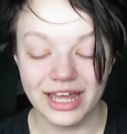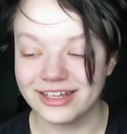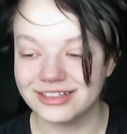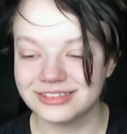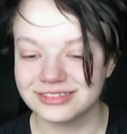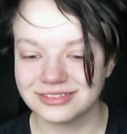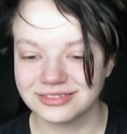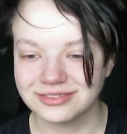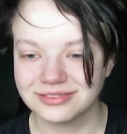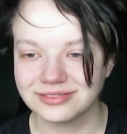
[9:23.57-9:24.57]
night.
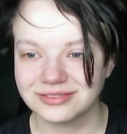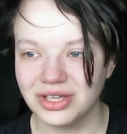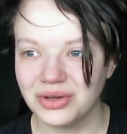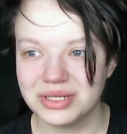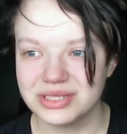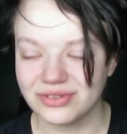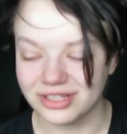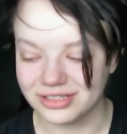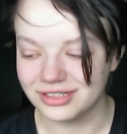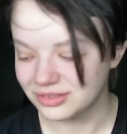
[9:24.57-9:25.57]
Always
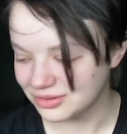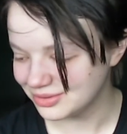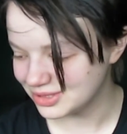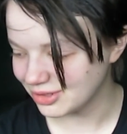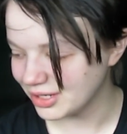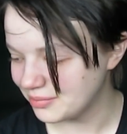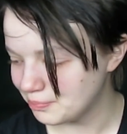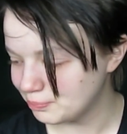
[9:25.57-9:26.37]
fun. Always great.